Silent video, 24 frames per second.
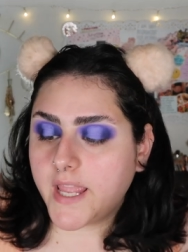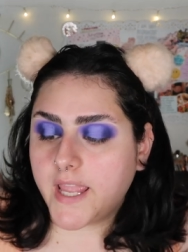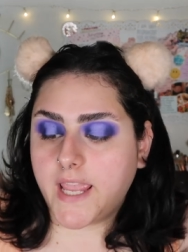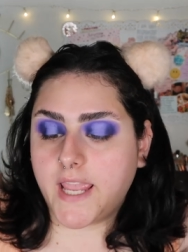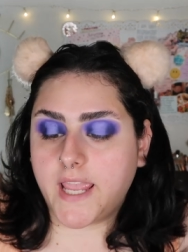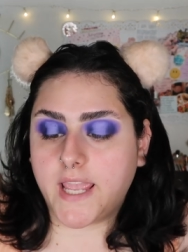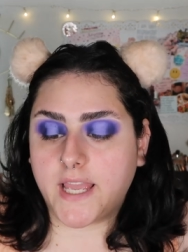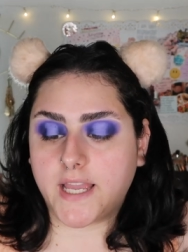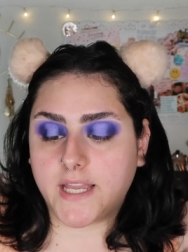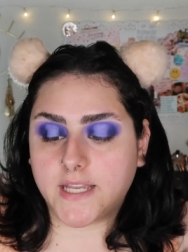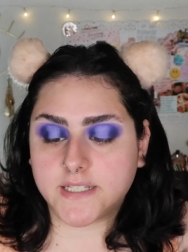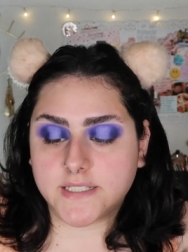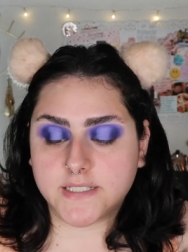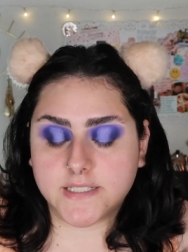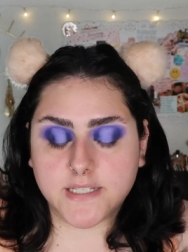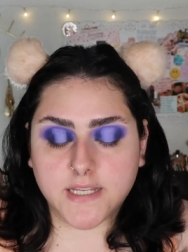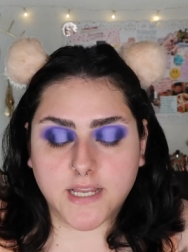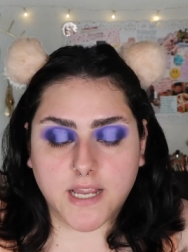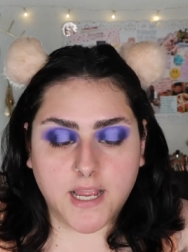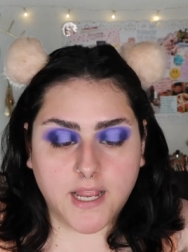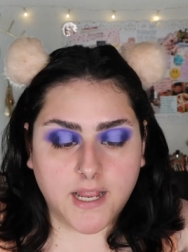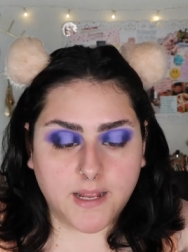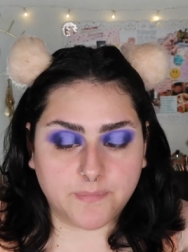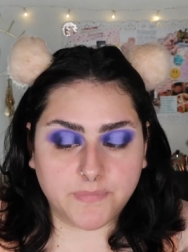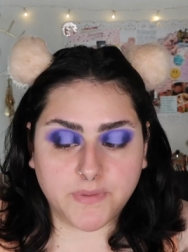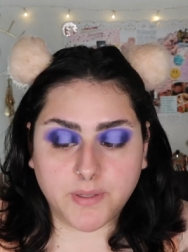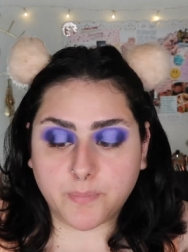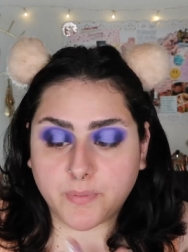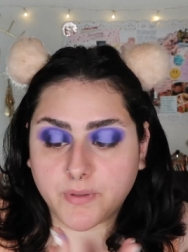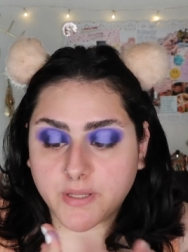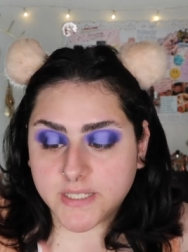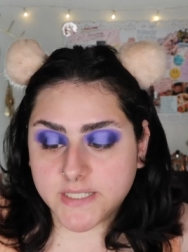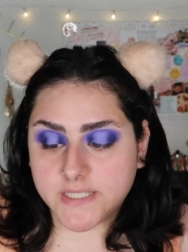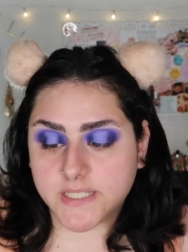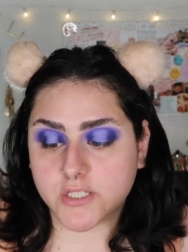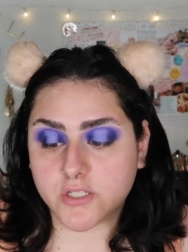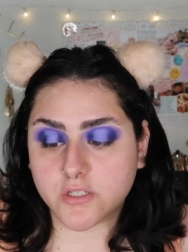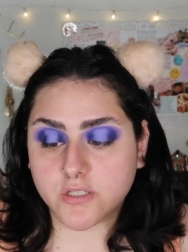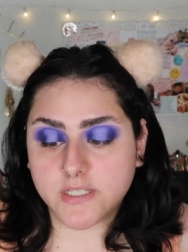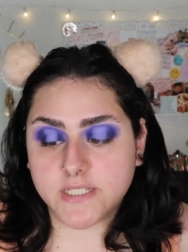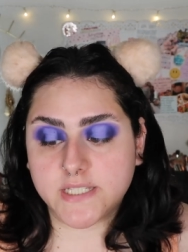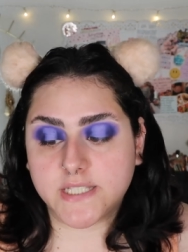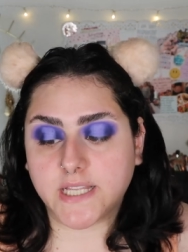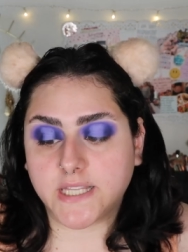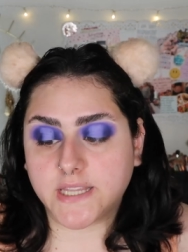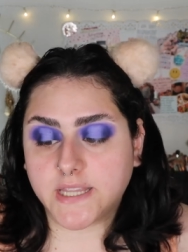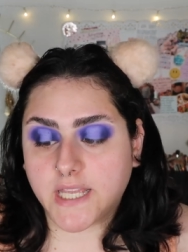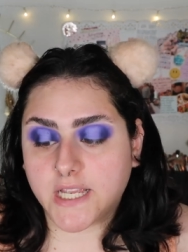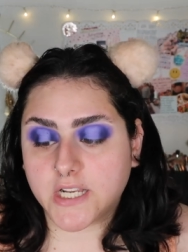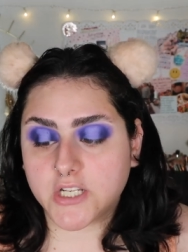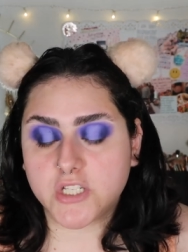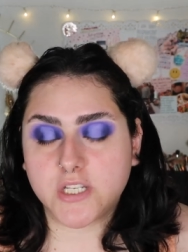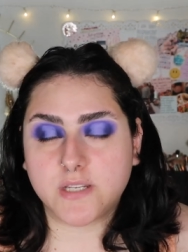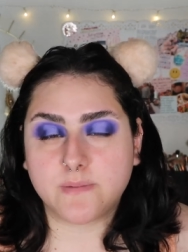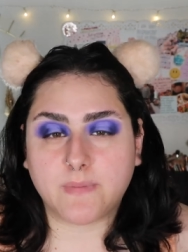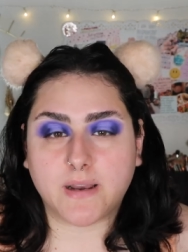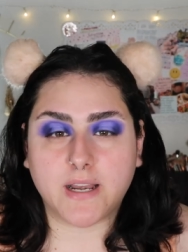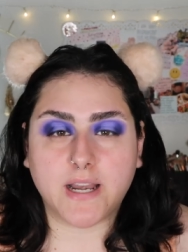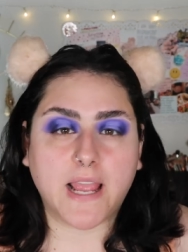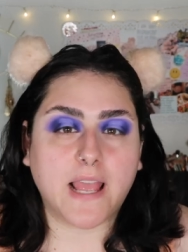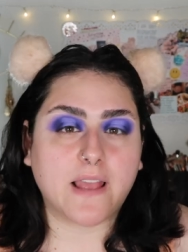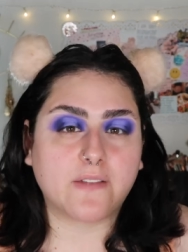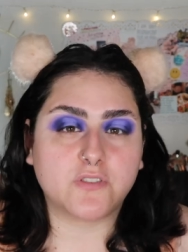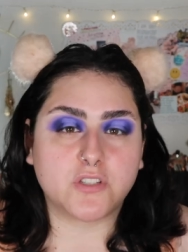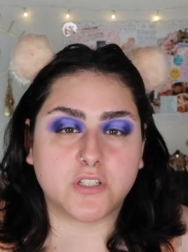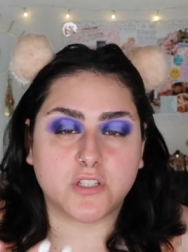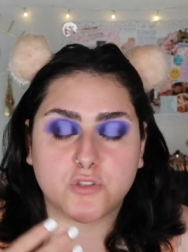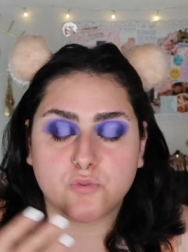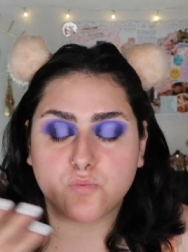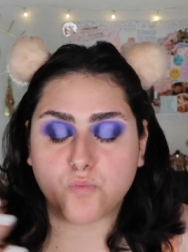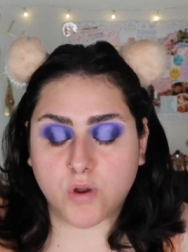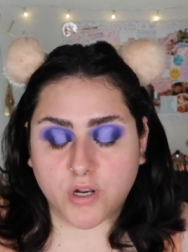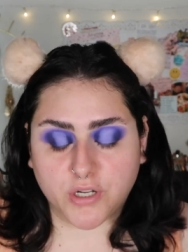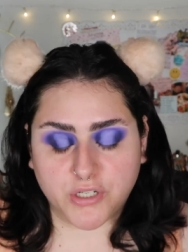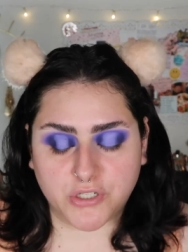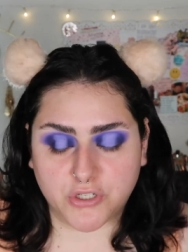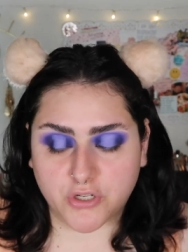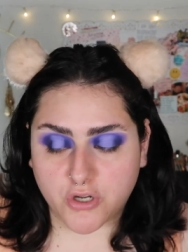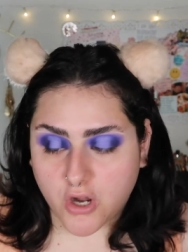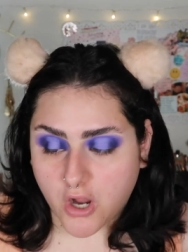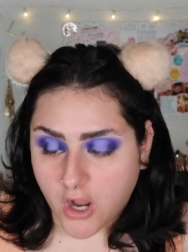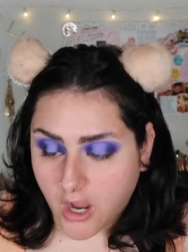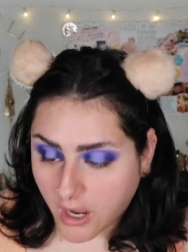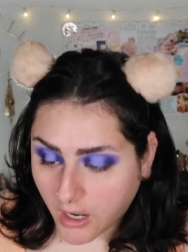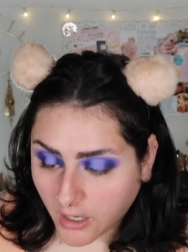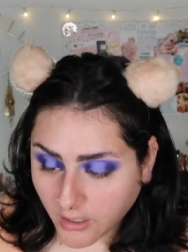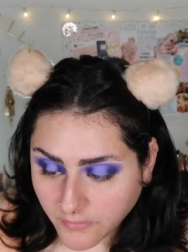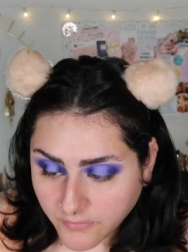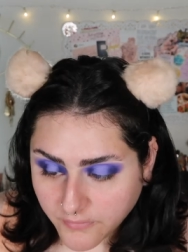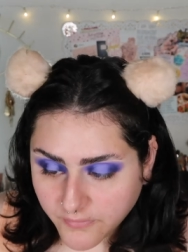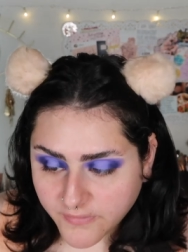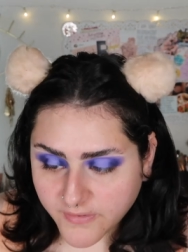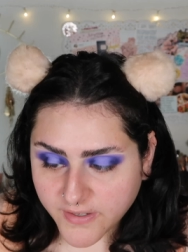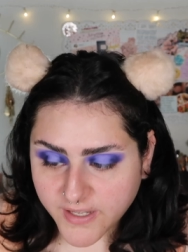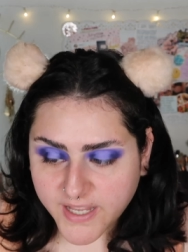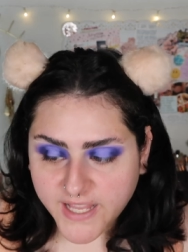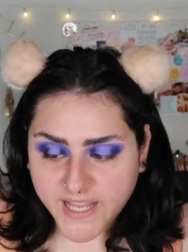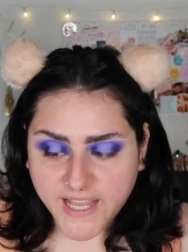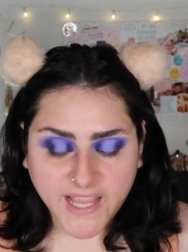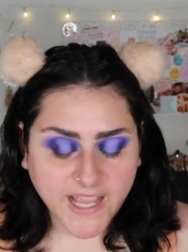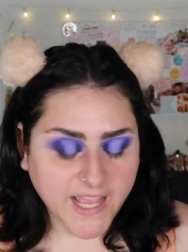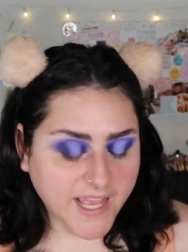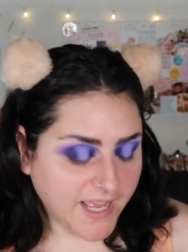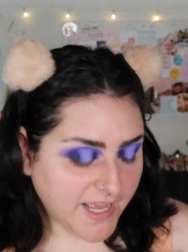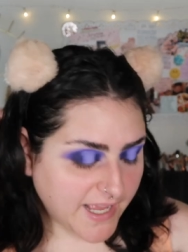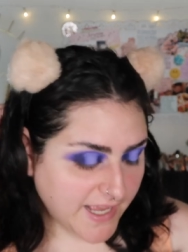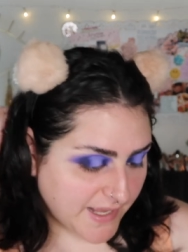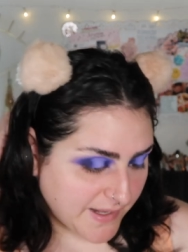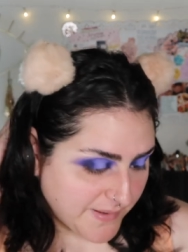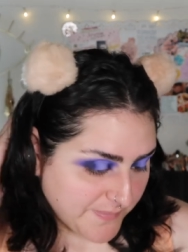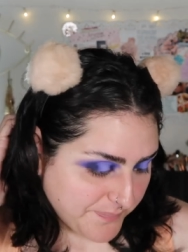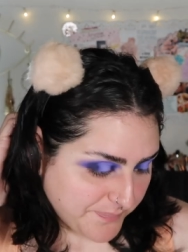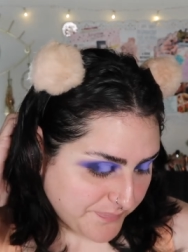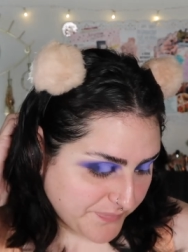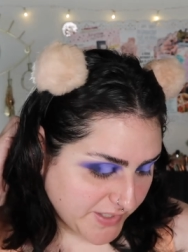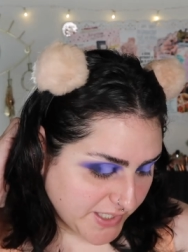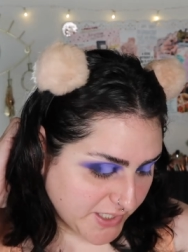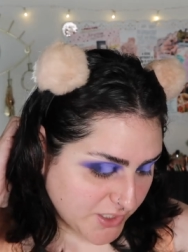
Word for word: and um, the police actually said that she might have just wandered off um,